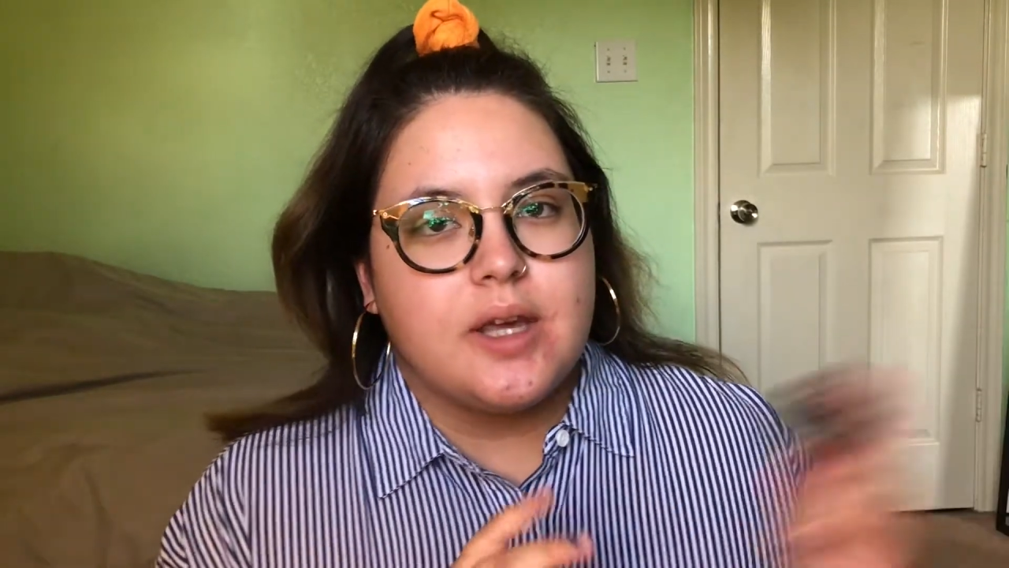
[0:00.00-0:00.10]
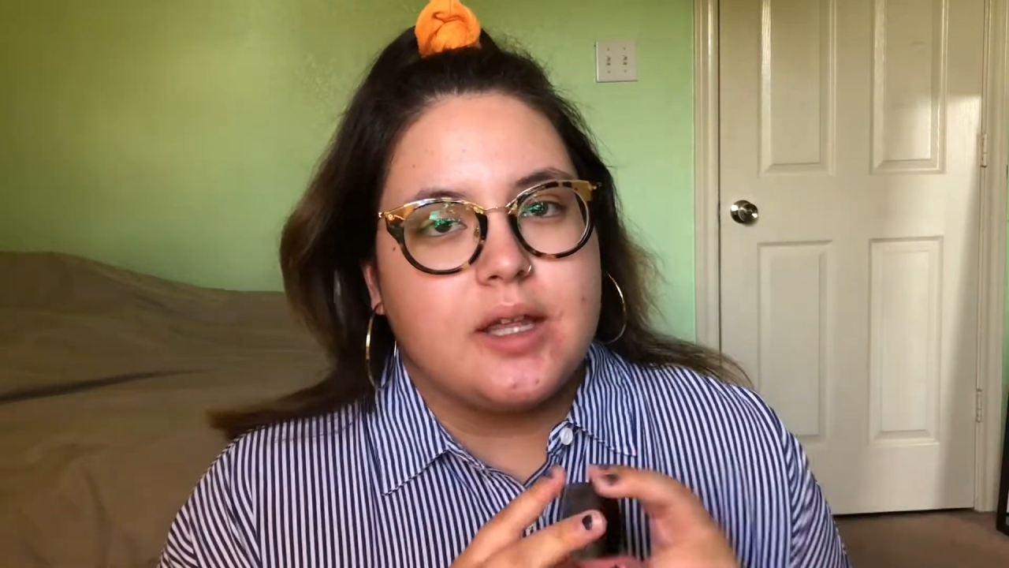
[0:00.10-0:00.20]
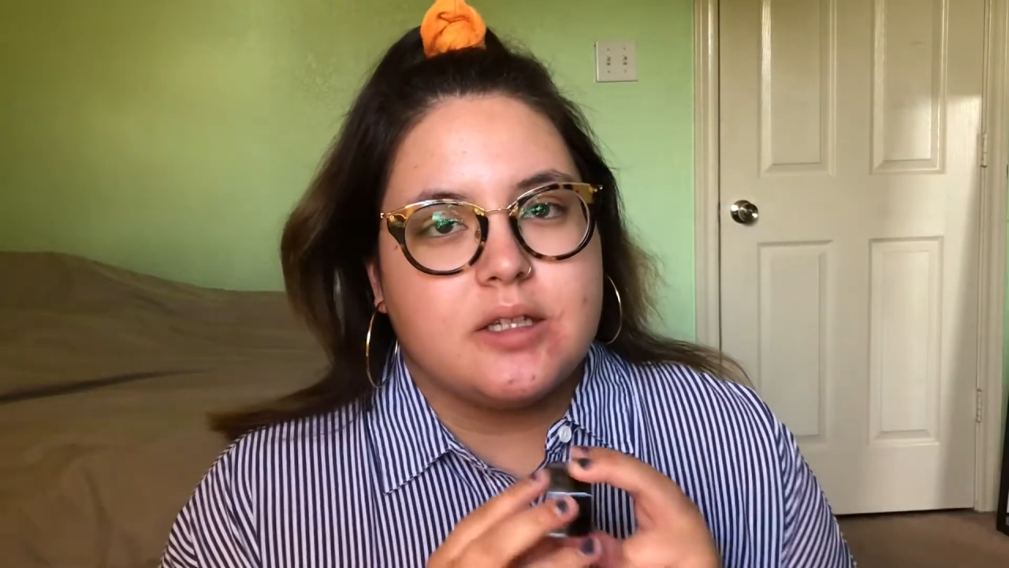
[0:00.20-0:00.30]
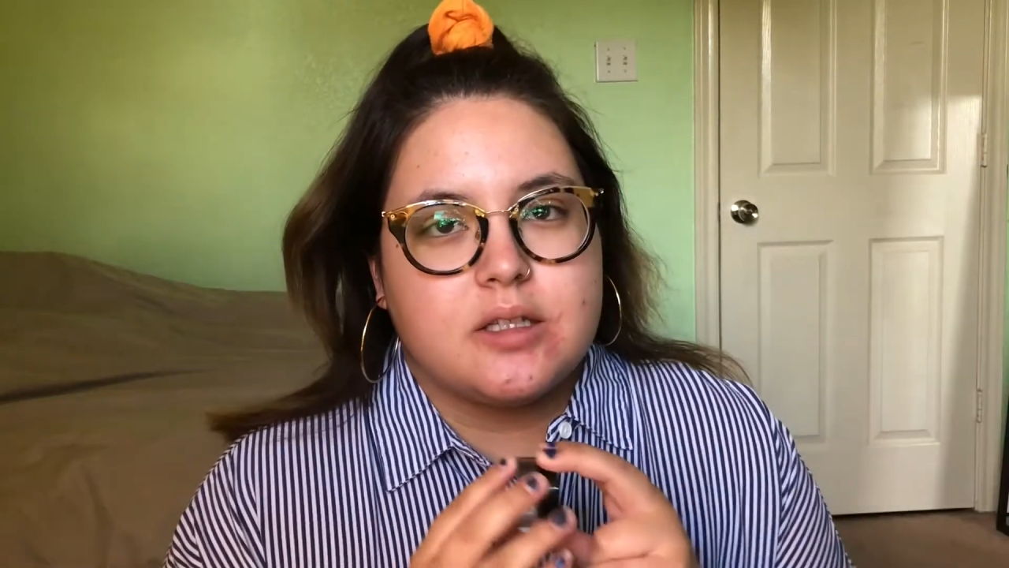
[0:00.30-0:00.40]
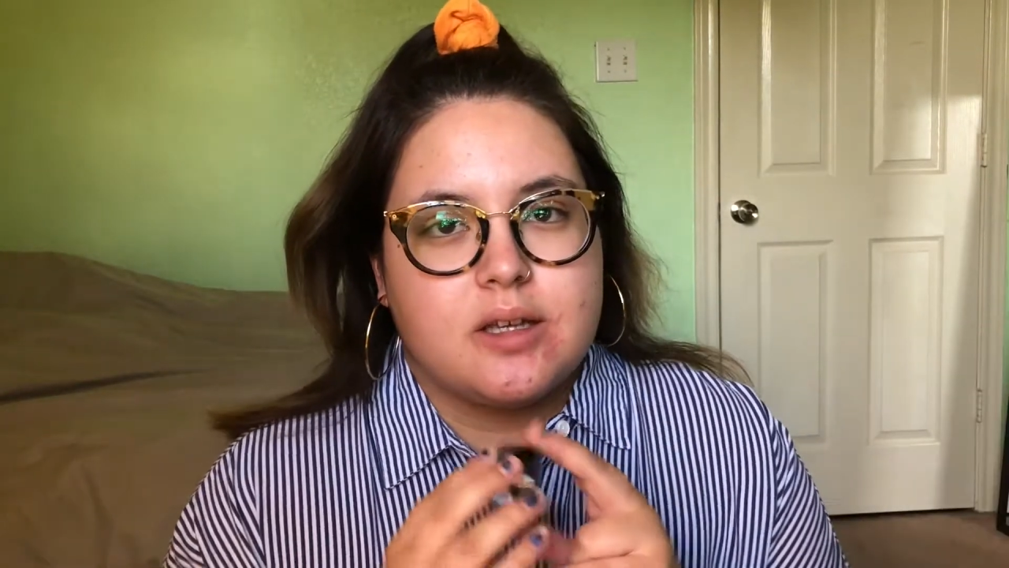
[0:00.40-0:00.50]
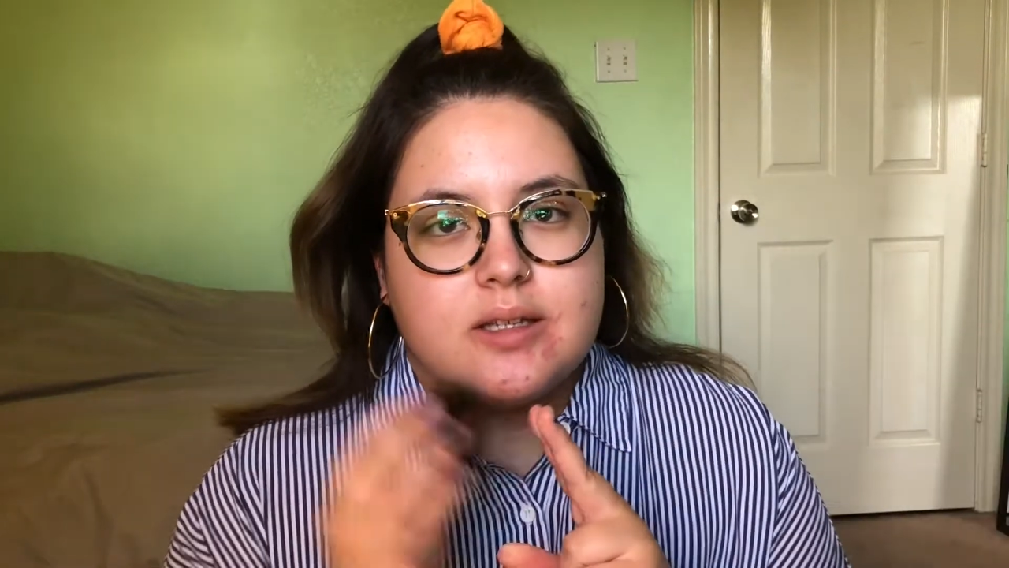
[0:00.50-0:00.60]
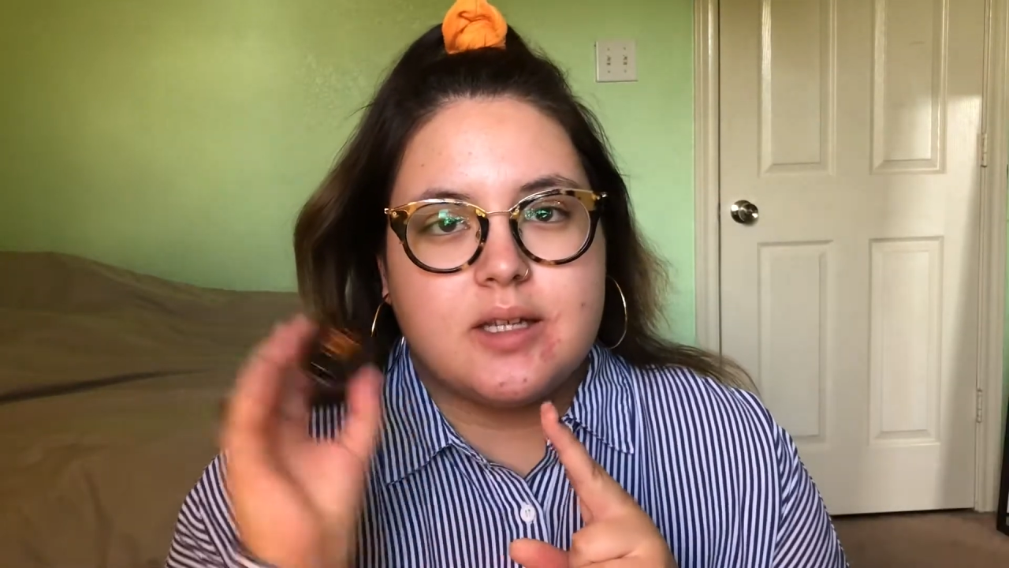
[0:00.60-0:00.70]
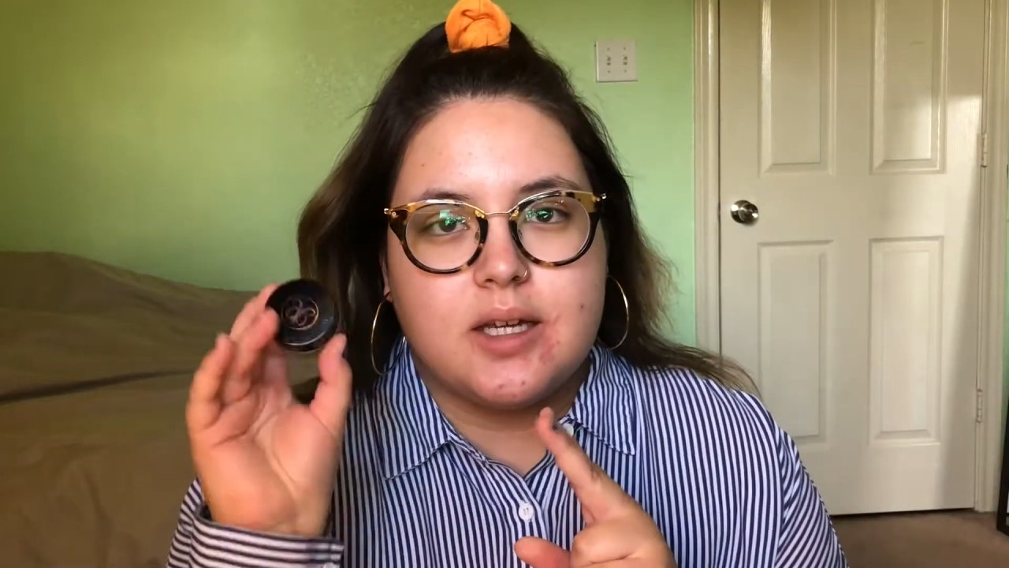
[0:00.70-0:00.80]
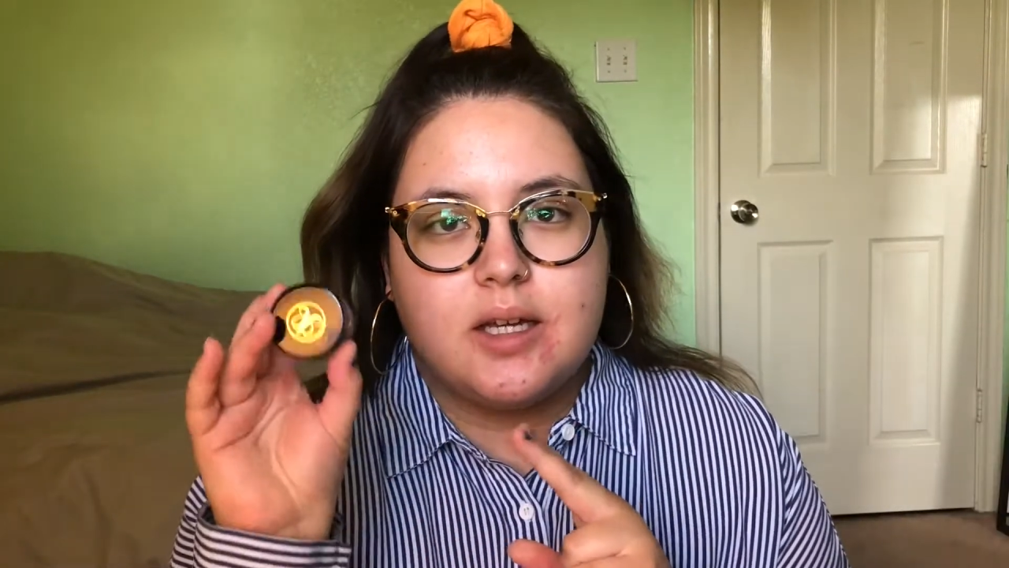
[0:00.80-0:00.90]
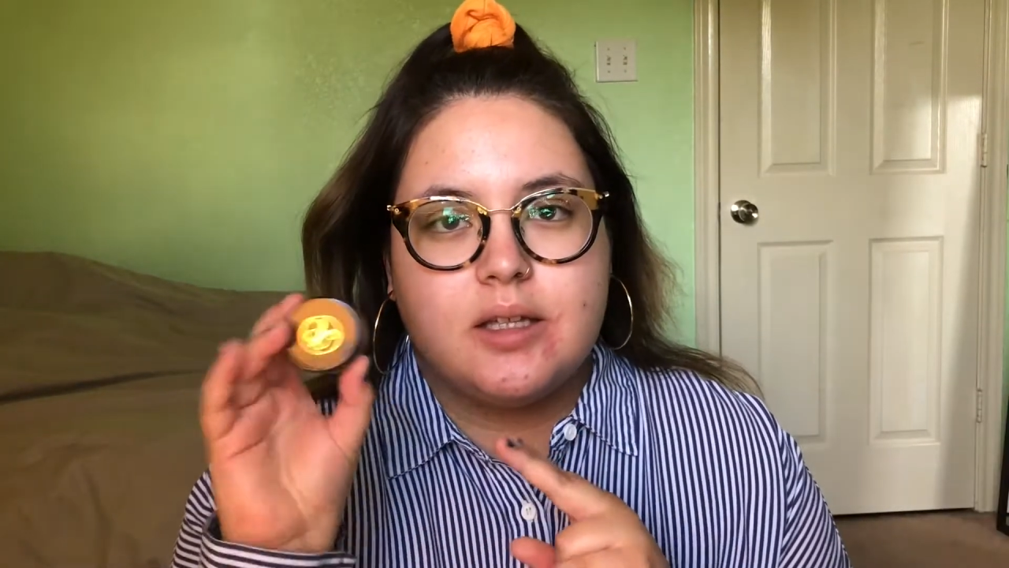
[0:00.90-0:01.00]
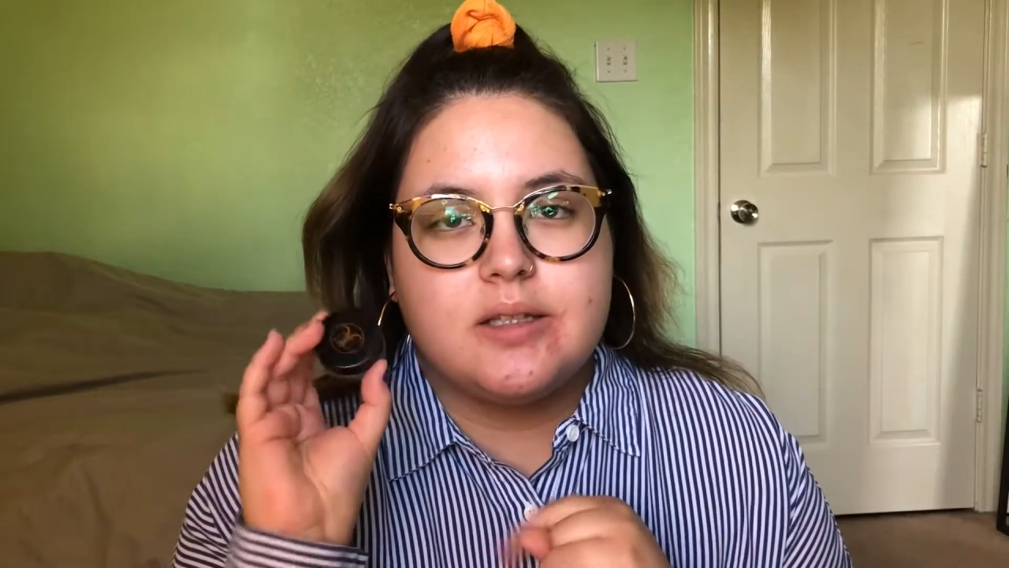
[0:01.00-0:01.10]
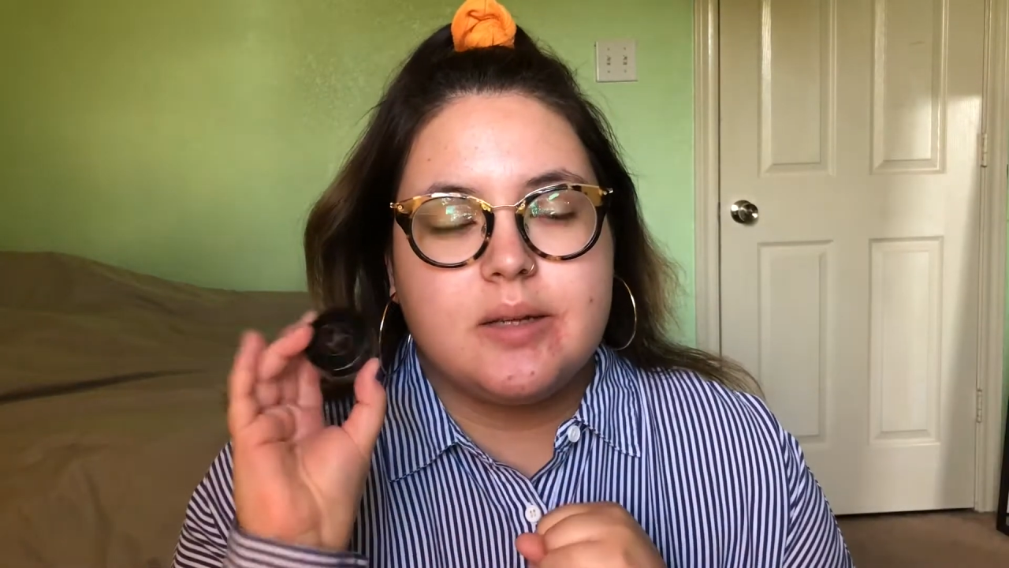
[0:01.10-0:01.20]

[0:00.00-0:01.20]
Anastasia